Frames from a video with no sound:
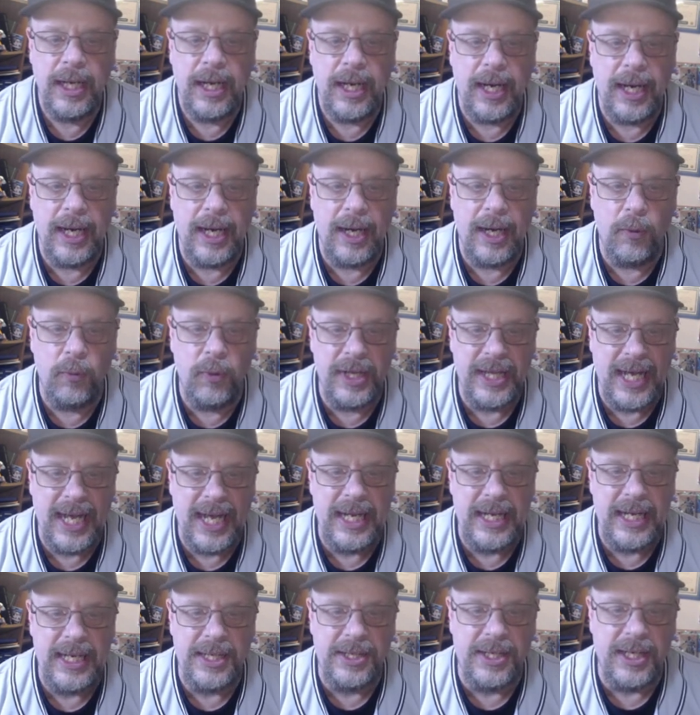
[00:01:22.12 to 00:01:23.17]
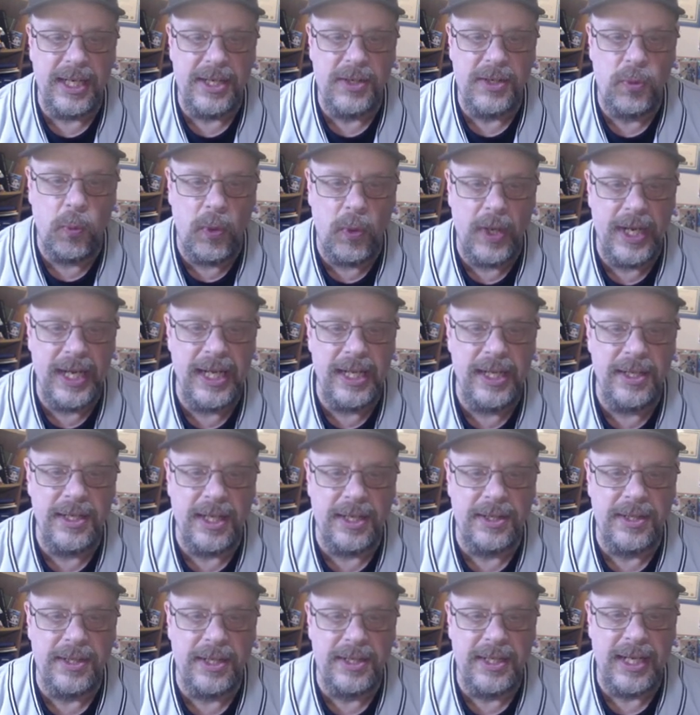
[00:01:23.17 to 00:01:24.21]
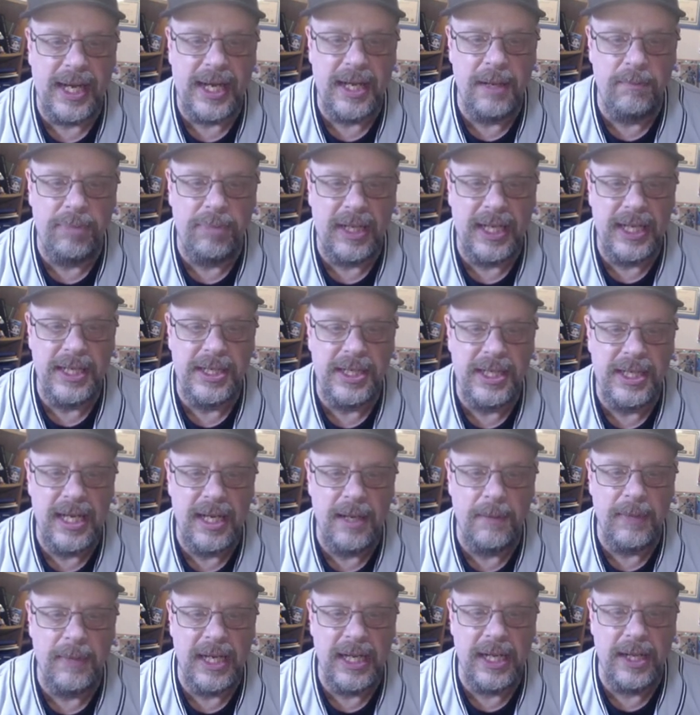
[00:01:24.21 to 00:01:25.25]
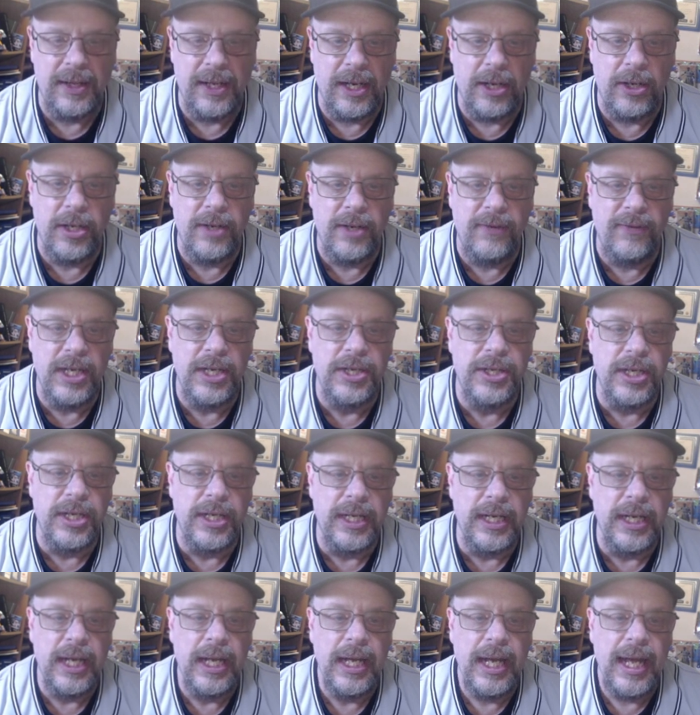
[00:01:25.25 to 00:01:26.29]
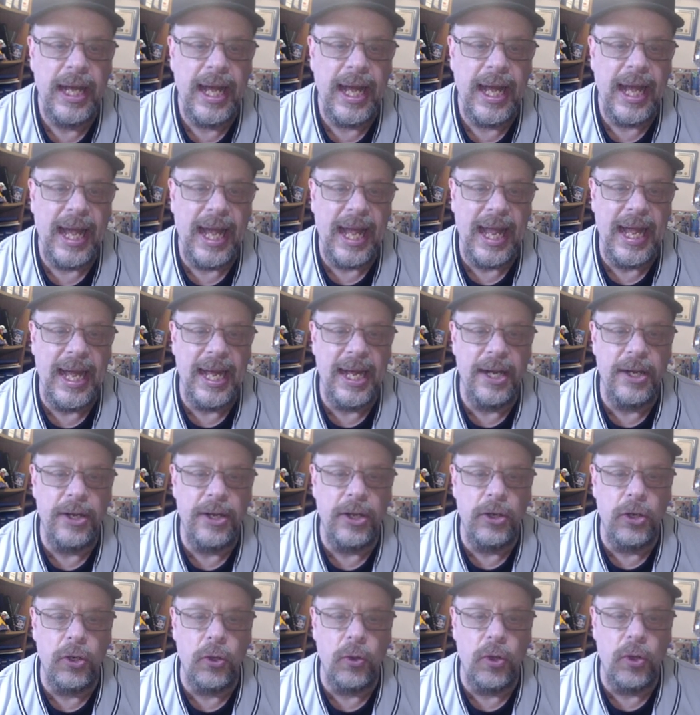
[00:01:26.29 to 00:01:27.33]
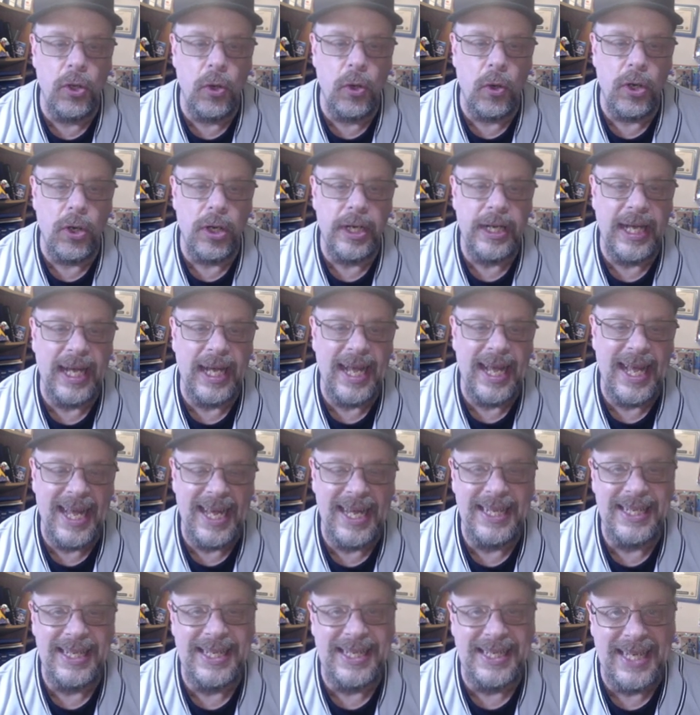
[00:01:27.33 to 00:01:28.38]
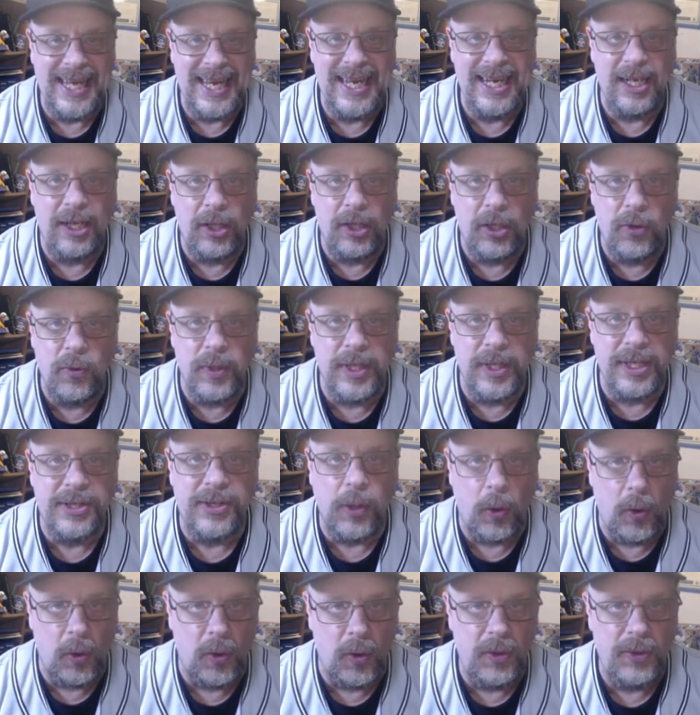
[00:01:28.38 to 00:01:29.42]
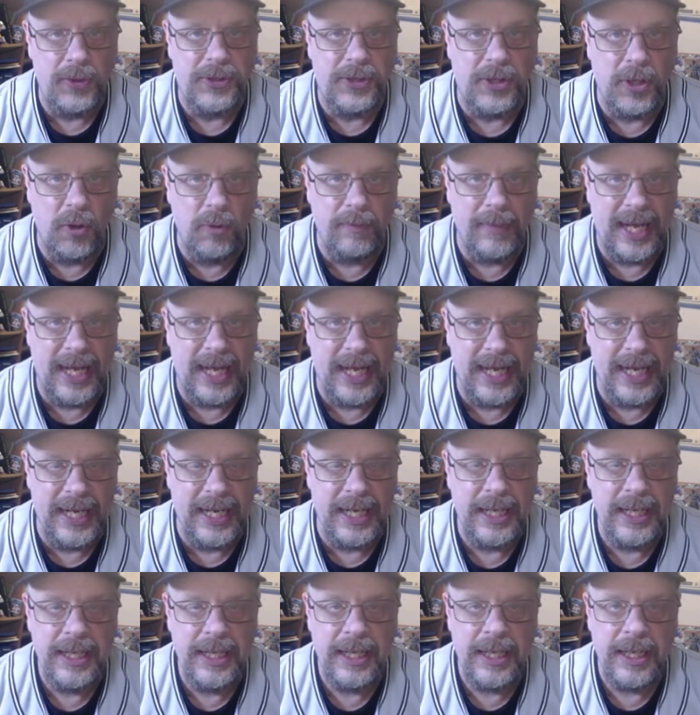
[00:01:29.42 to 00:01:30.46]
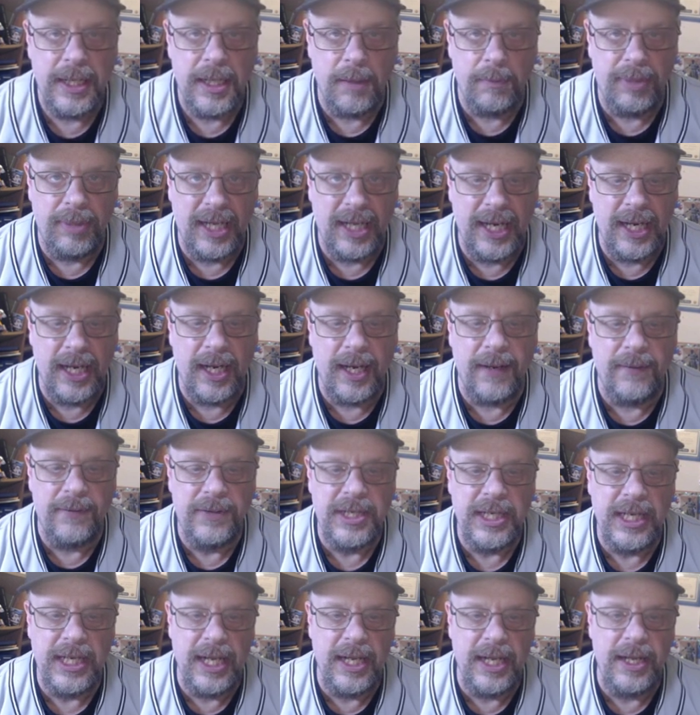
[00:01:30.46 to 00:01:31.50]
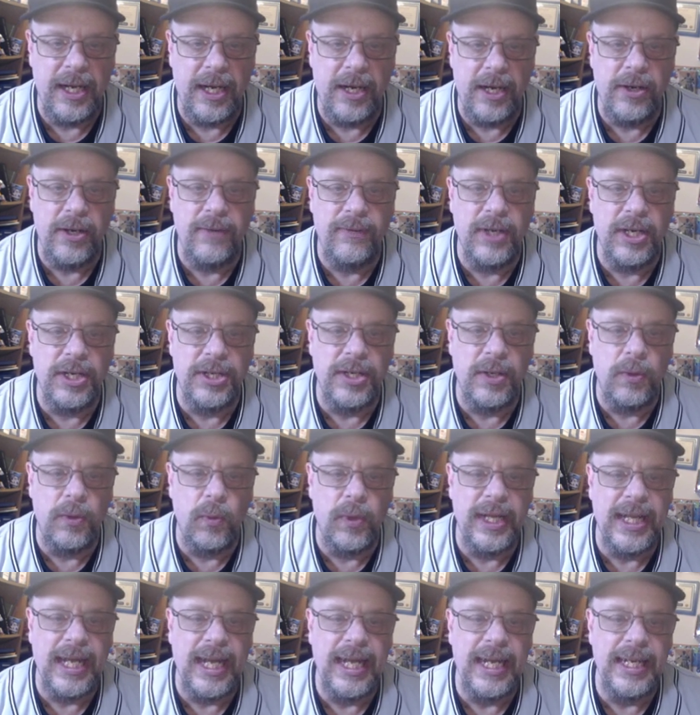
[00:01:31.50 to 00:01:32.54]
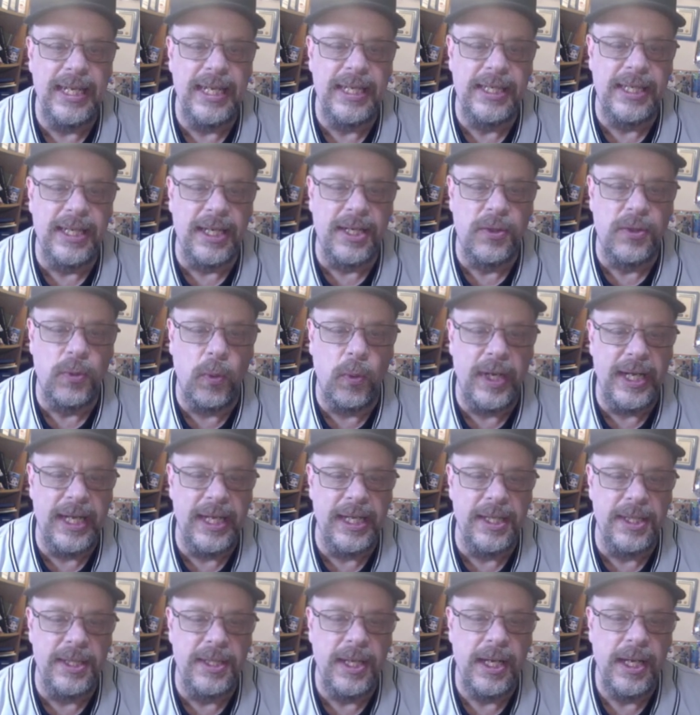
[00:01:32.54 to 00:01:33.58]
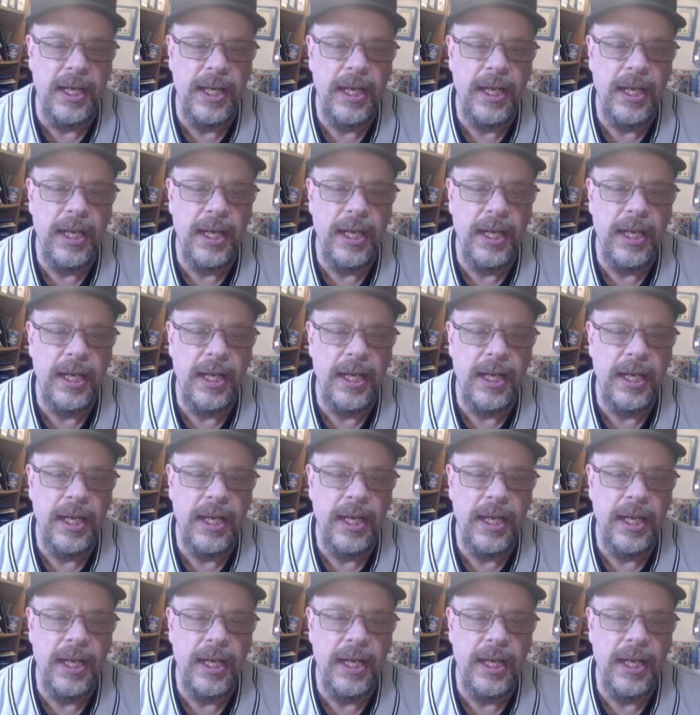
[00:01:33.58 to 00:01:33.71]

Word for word: uh, with 86 wins as a second place team in their division. And New York and St. Louis also made the playoffs in their division with 86 wins.